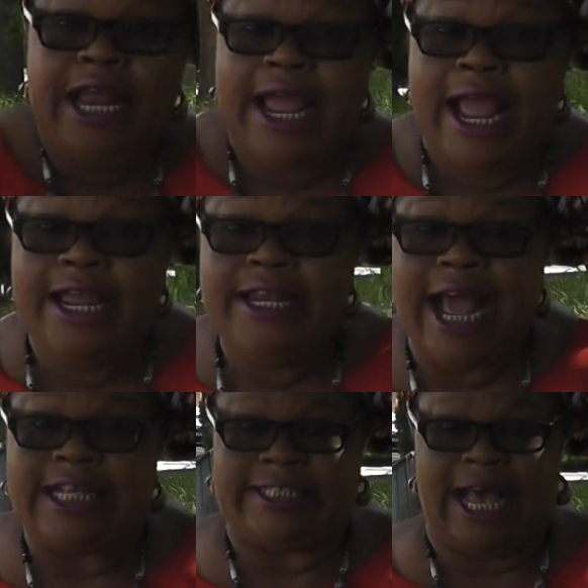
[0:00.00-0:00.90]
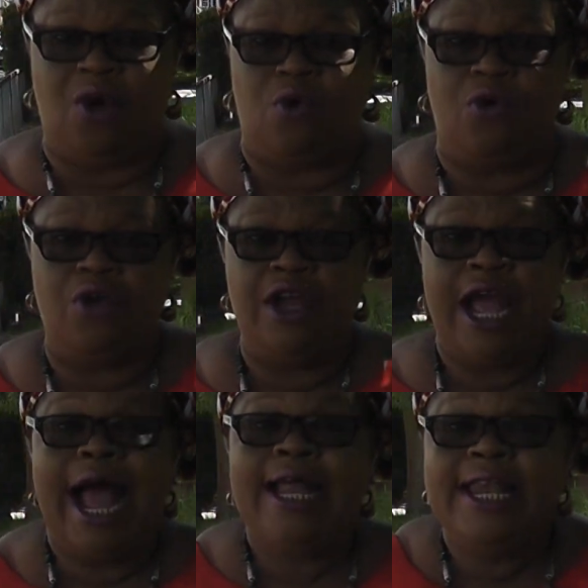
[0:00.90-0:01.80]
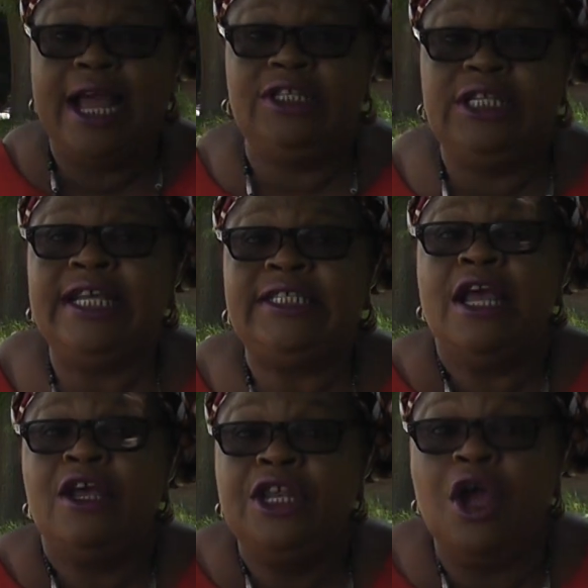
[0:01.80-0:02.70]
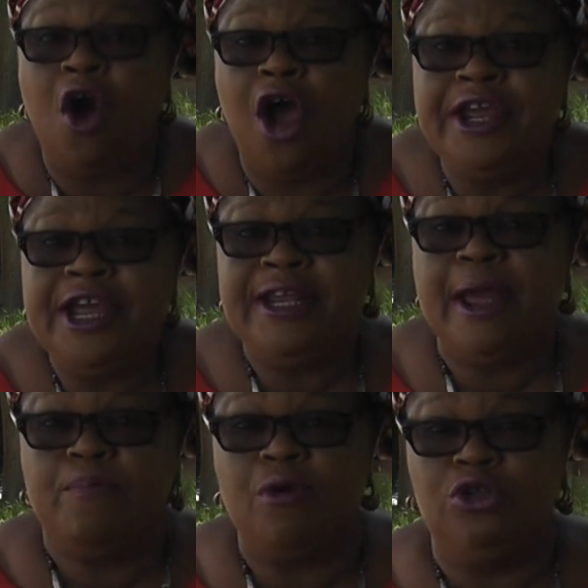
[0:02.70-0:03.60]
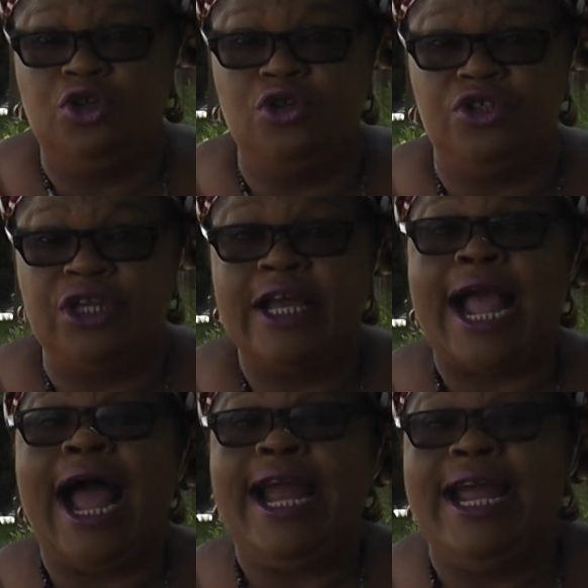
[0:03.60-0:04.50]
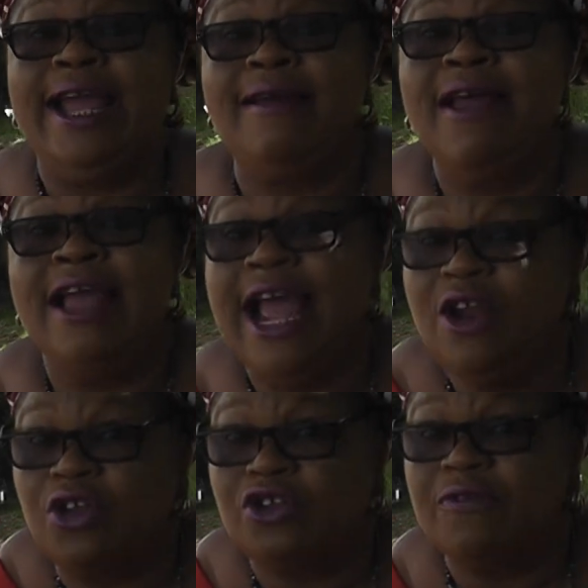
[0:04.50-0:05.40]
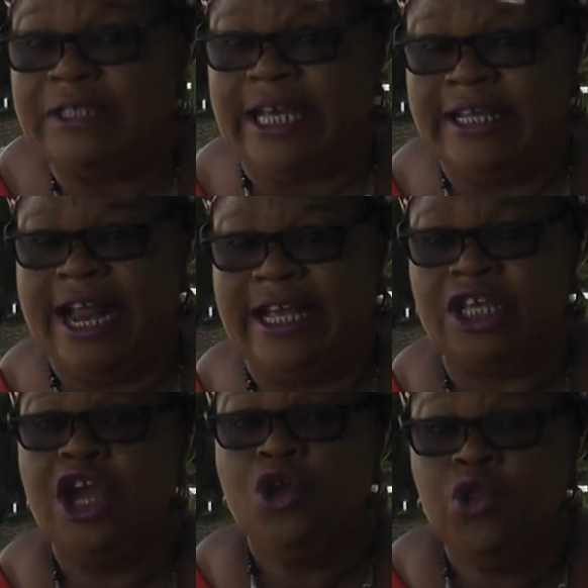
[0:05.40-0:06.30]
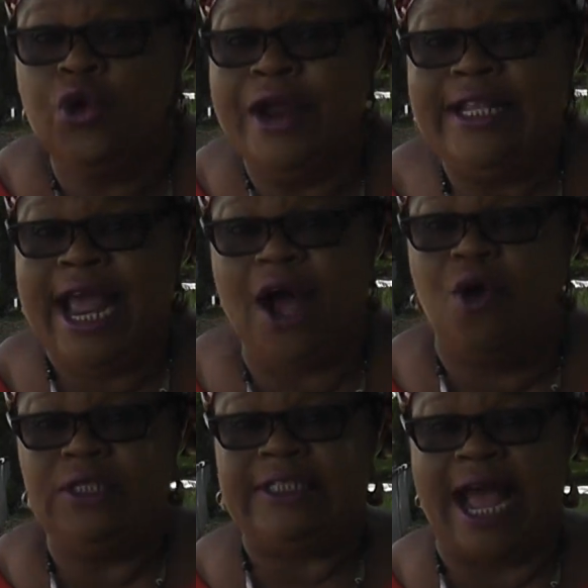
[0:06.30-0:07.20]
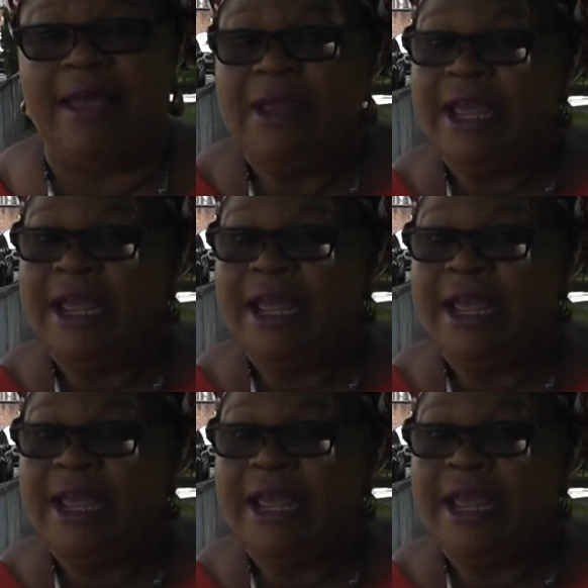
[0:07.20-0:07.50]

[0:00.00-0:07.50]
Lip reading: they in their circle. And they did, the oil they produce can heal a lot of sickness. During their own time,